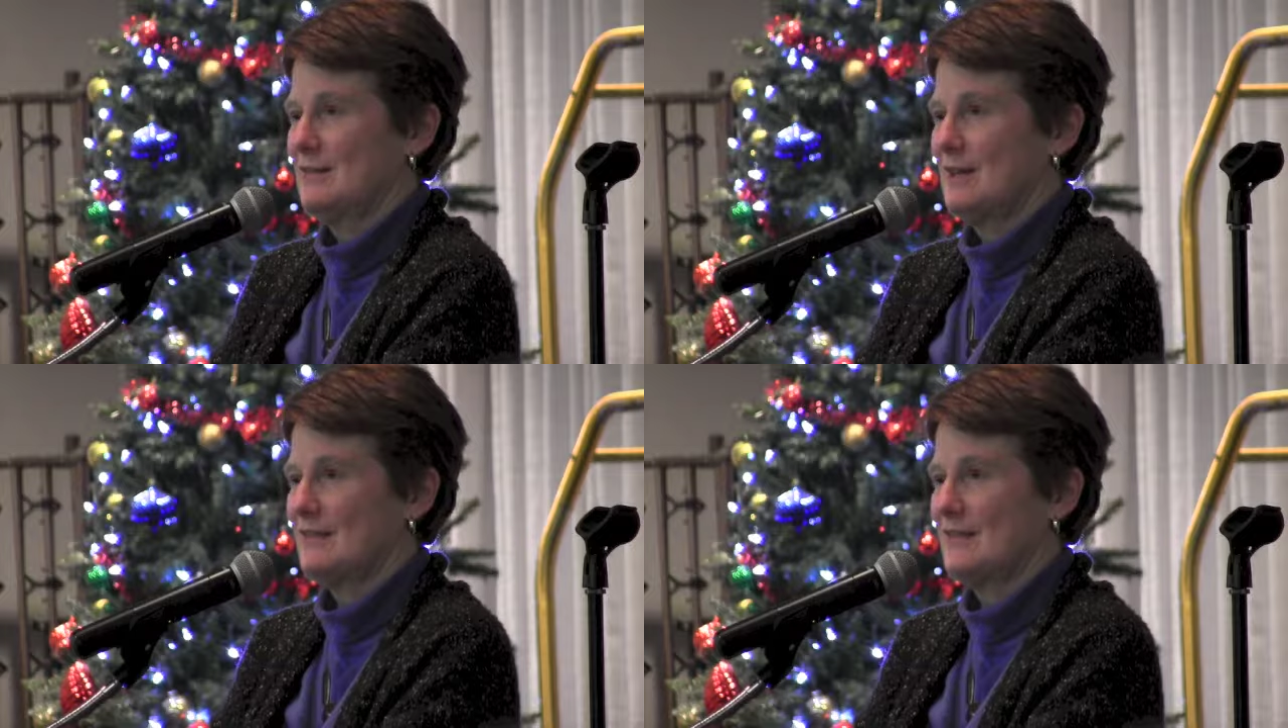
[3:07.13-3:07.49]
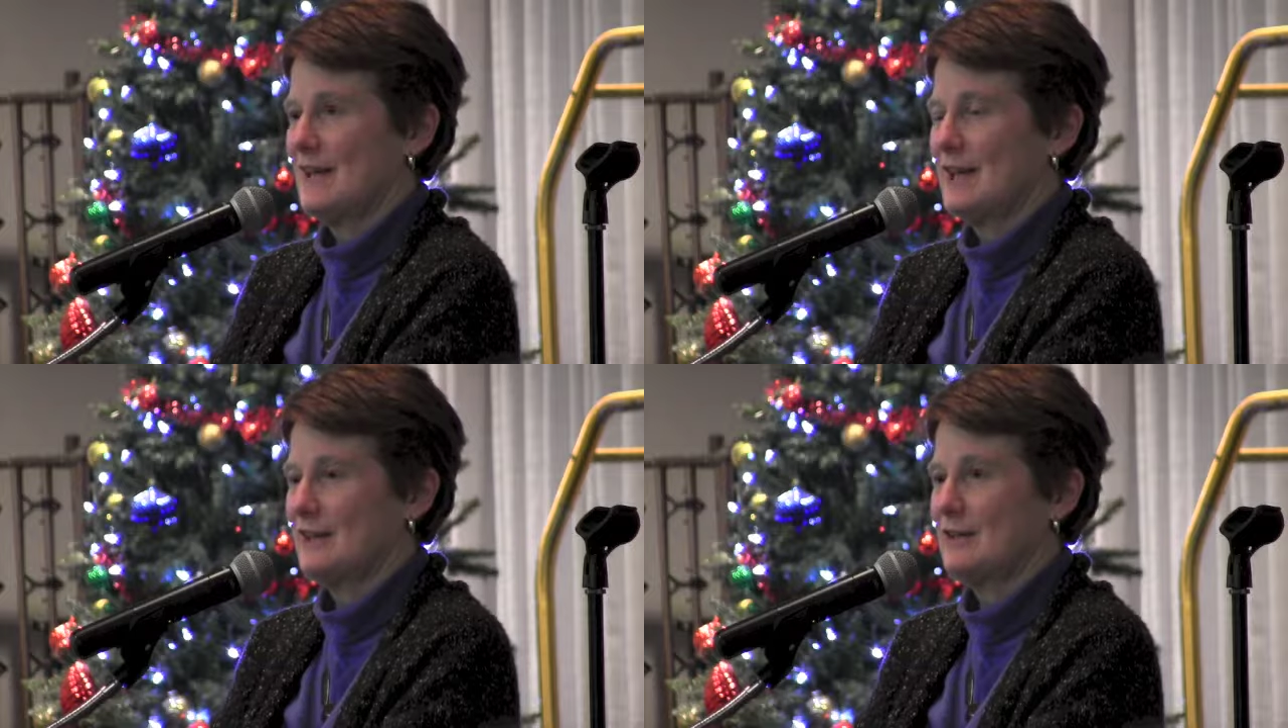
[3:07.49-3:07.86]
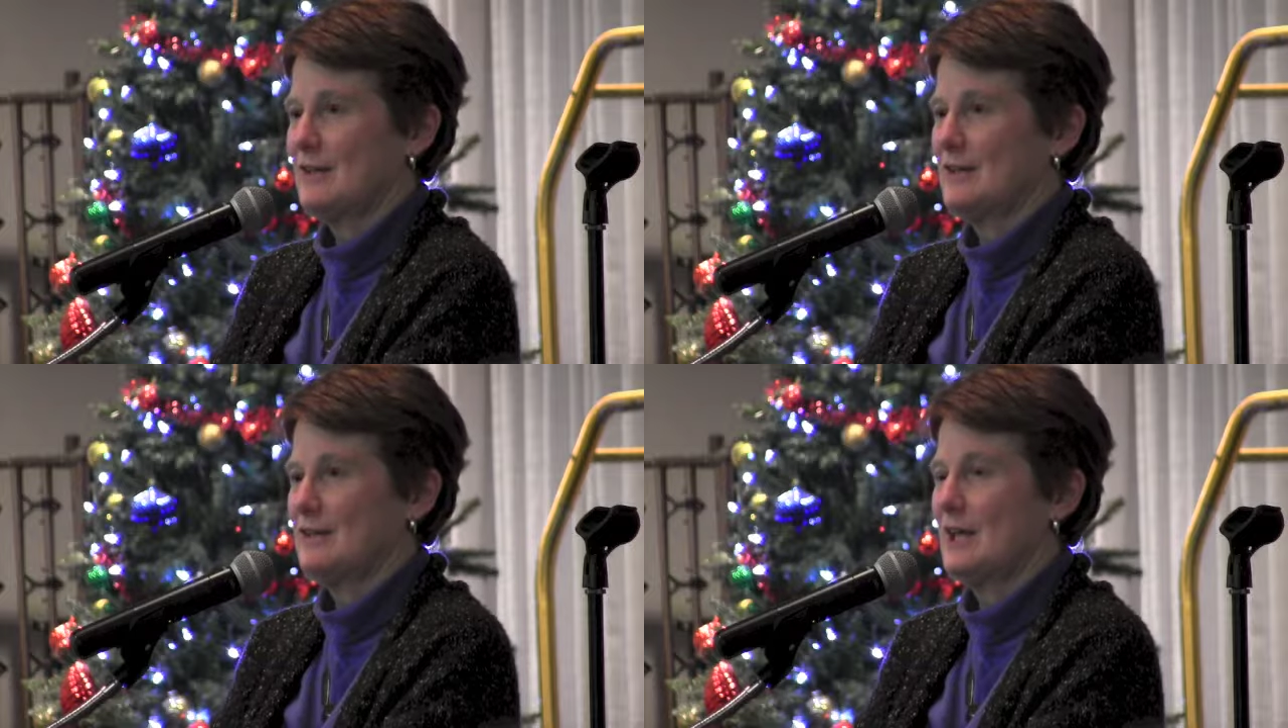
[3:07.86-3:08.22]
that they
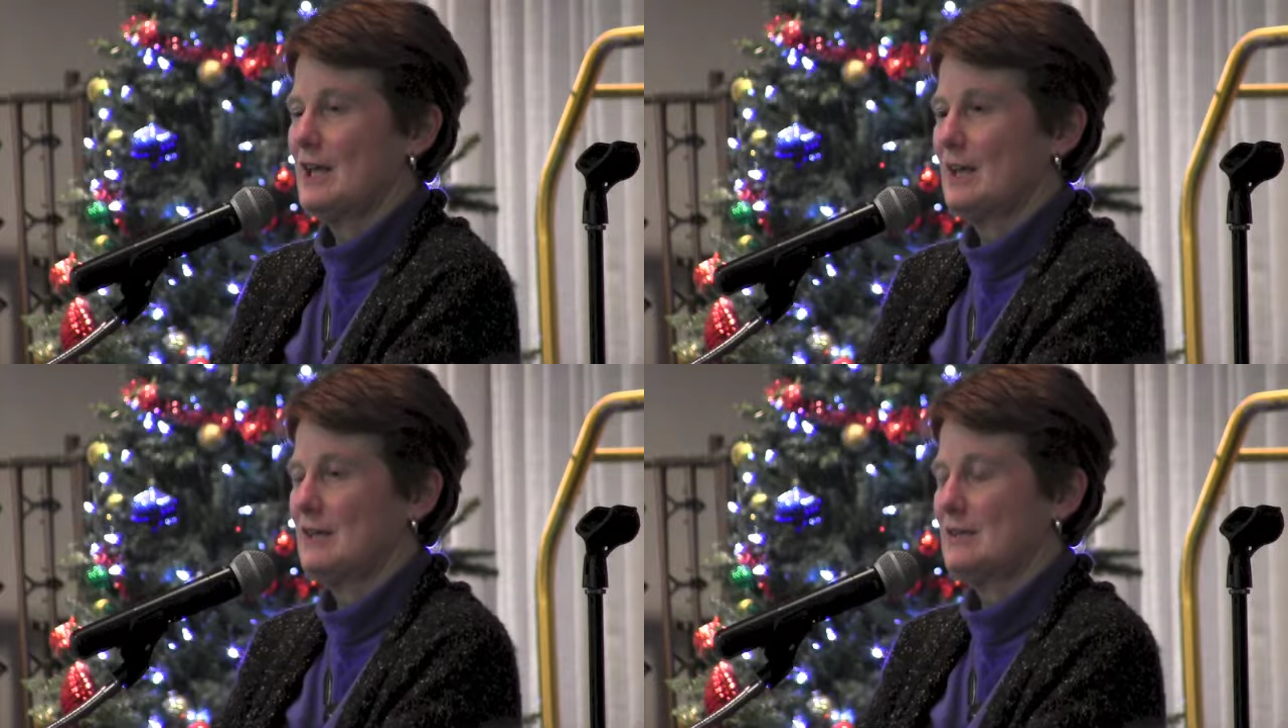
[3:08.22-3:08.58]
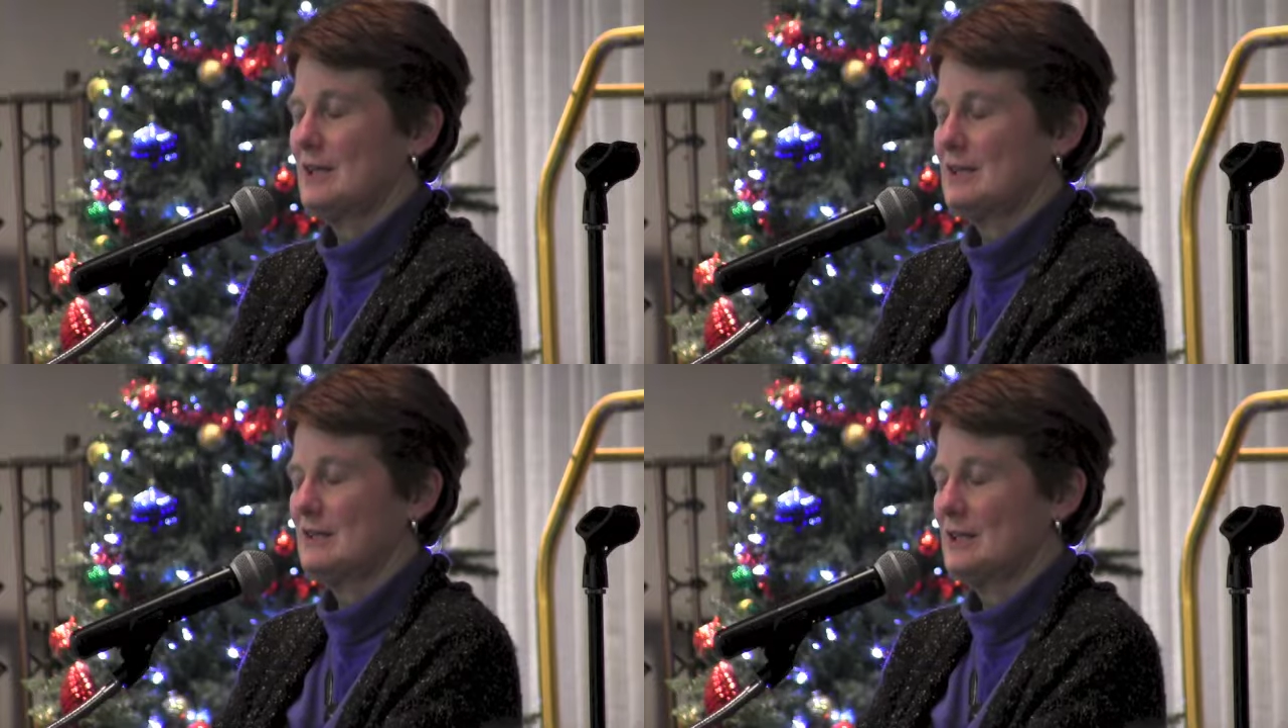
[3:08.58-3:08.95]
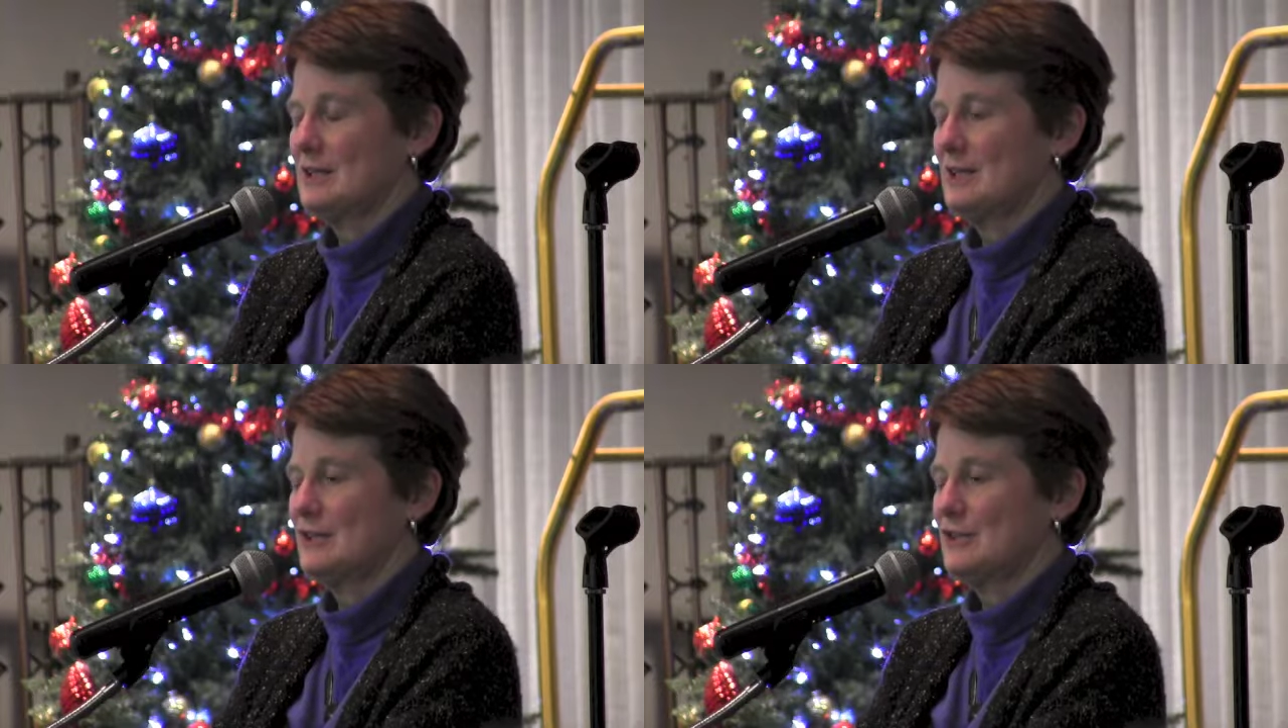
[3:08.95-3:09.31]

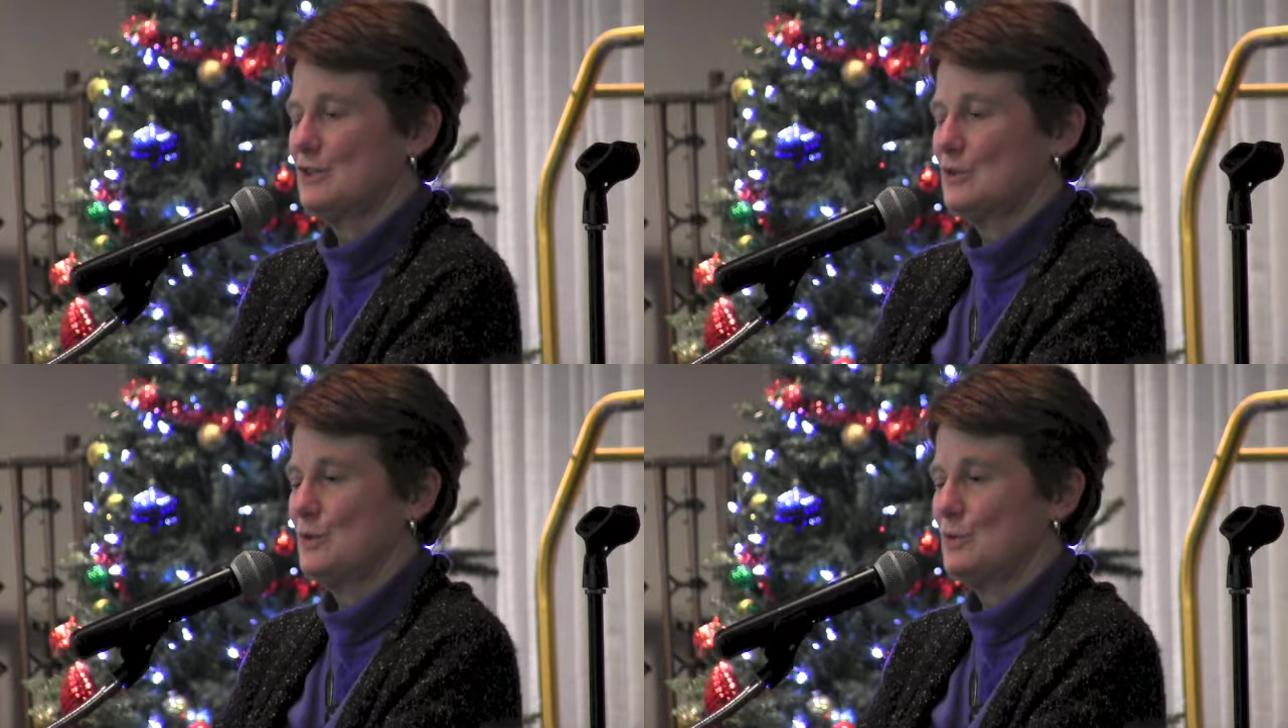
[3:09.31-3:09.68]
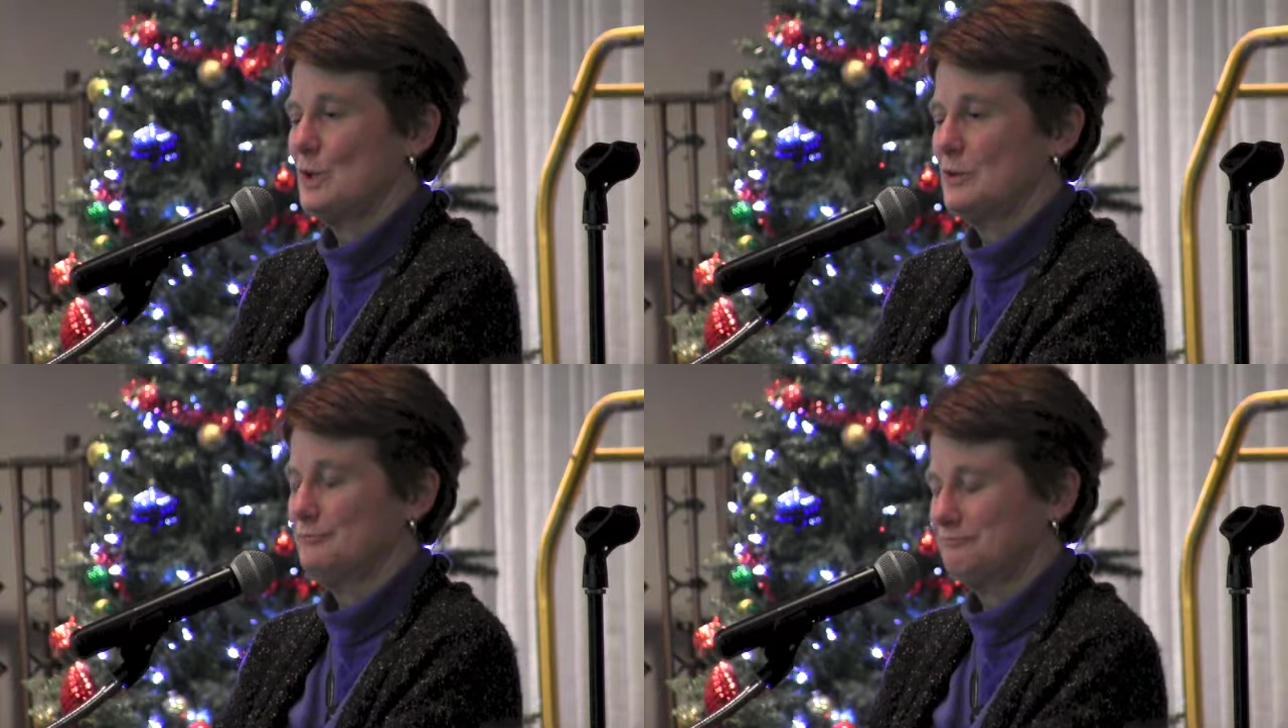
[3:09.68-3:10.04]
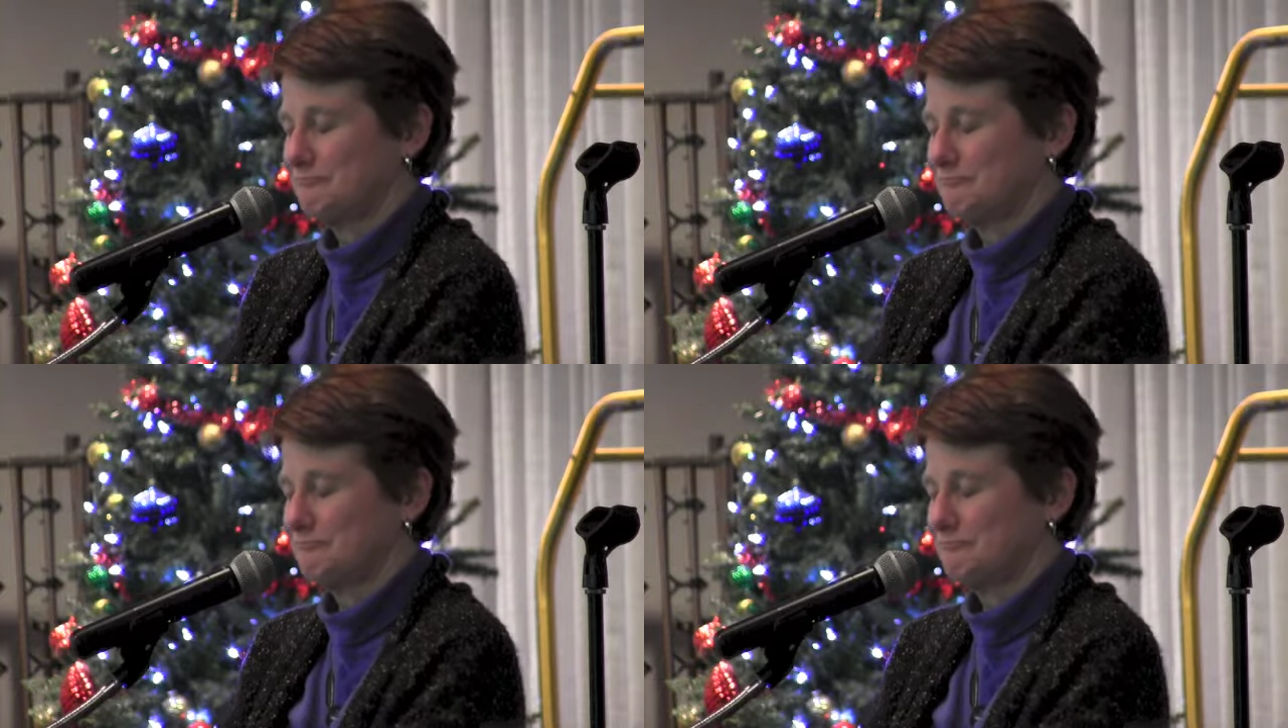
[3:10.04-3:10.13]
needed to,